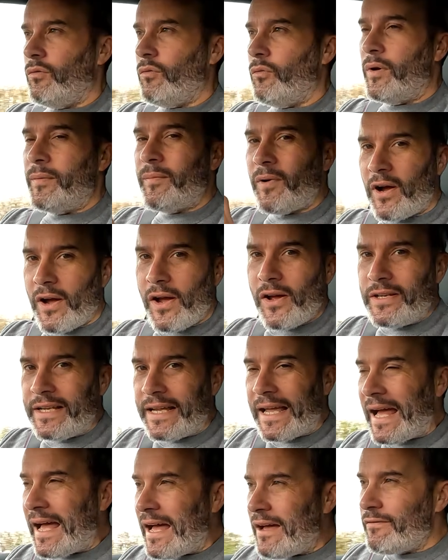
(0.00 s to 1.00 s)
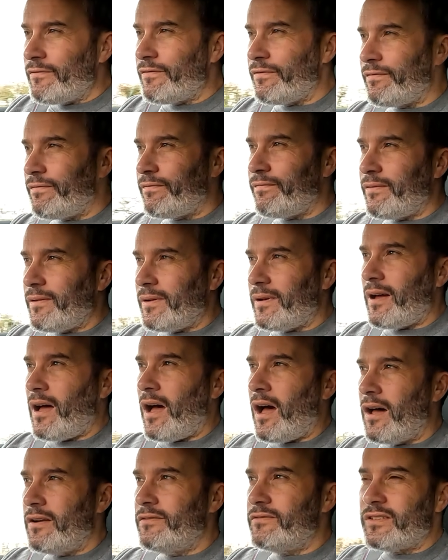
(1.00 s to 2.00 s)
We might only have
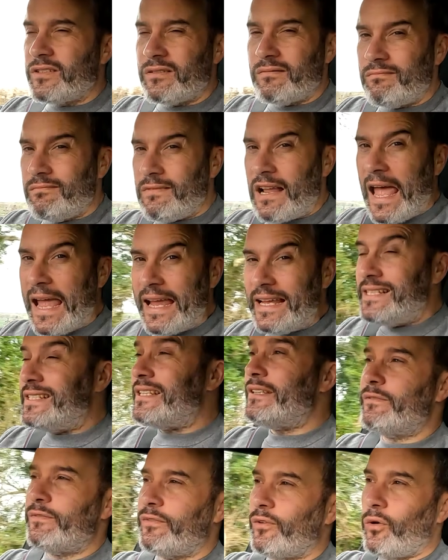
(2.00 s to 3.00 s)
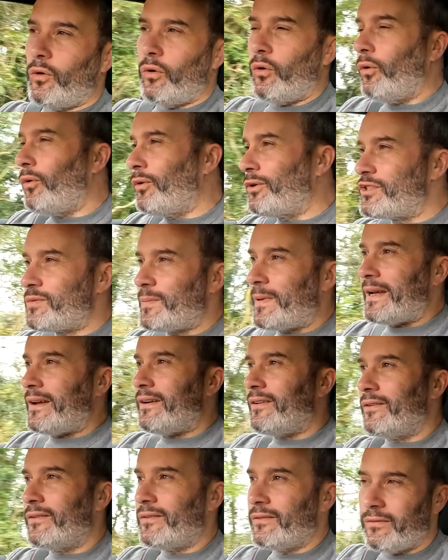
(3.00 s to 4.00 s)
184
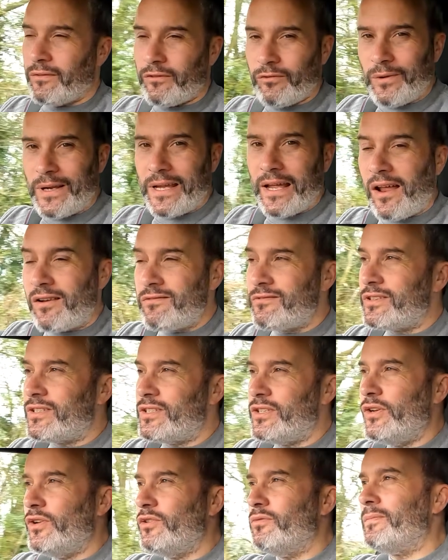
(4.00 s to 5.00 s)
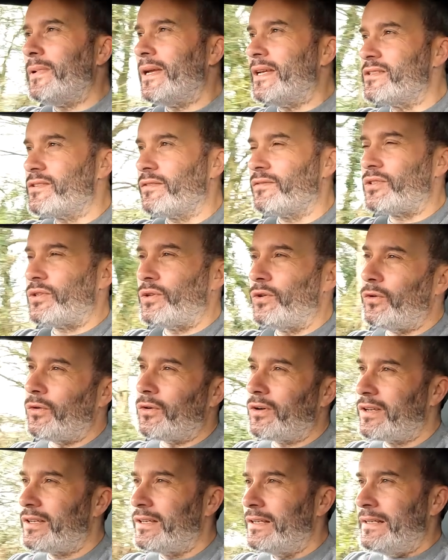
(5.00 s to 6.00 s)
horsepower and 300 newton meters of
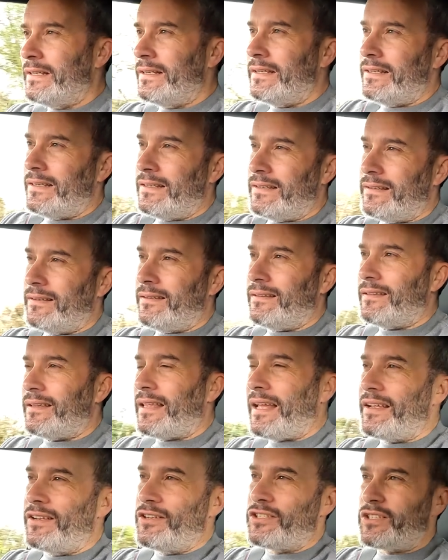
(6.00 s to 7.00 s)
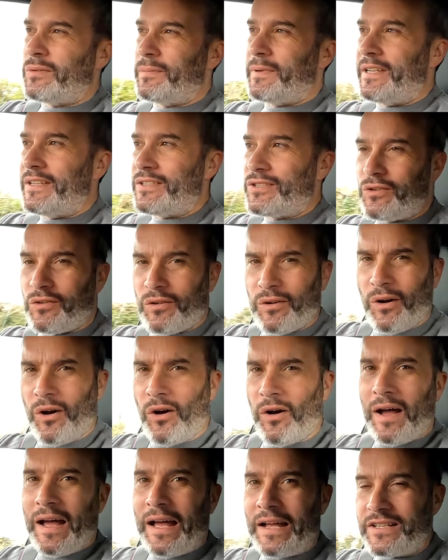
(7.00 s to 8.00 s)
torque. That used to be sort of
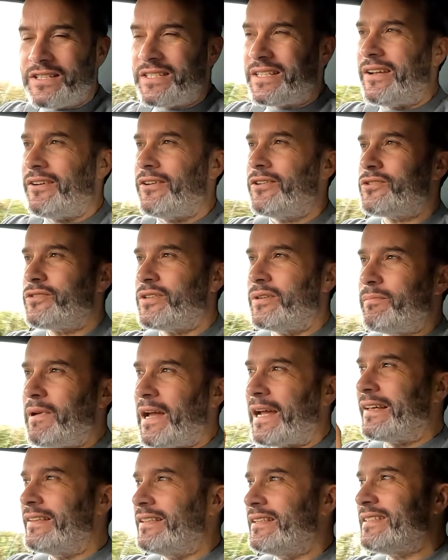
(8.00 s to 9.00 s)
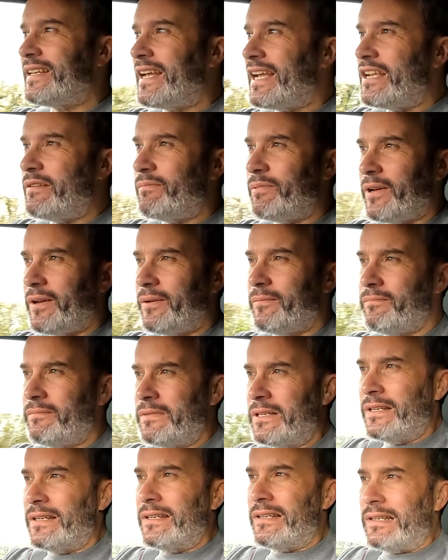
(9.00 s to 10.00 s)
hot hatch territory back in the day, but
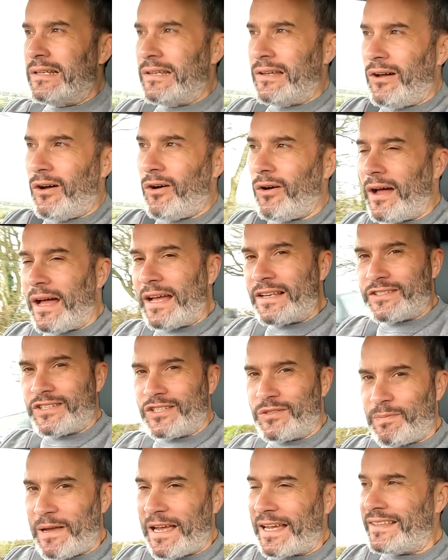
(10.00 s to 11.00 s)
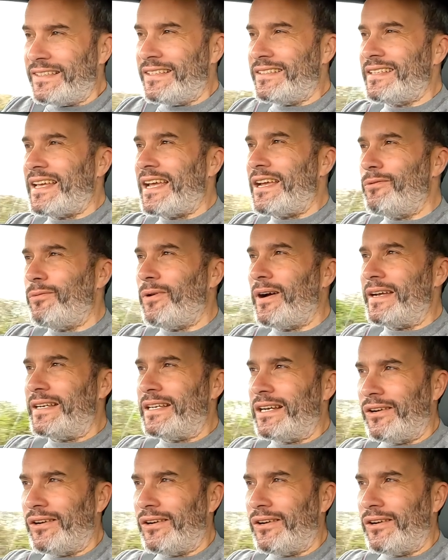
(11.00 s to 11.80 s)
hot hatches back in the day weighed a